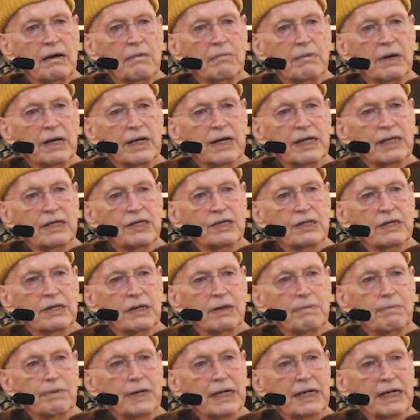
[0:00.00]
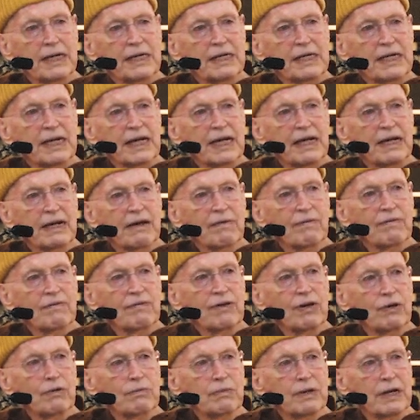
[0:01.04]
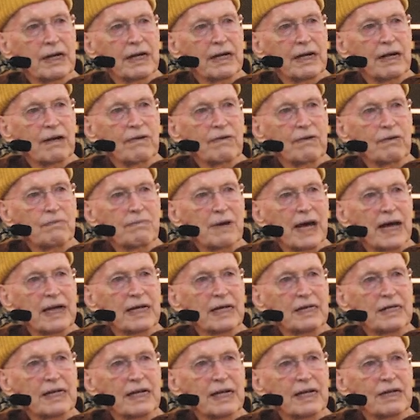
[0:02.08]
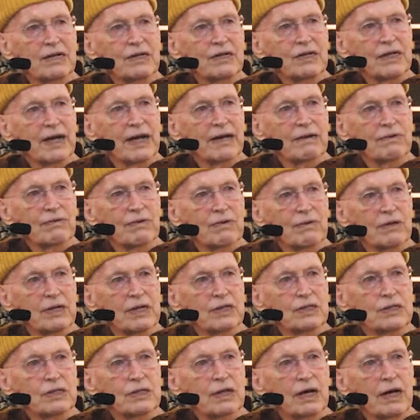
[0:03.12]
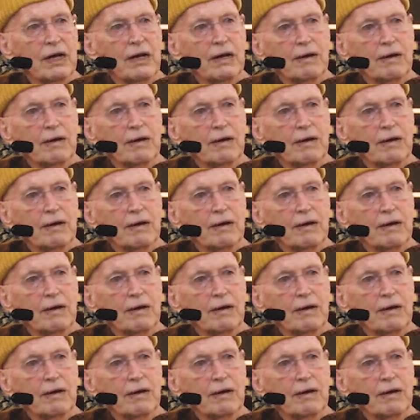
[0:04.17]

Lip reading: But it's the ability of humanity in general, this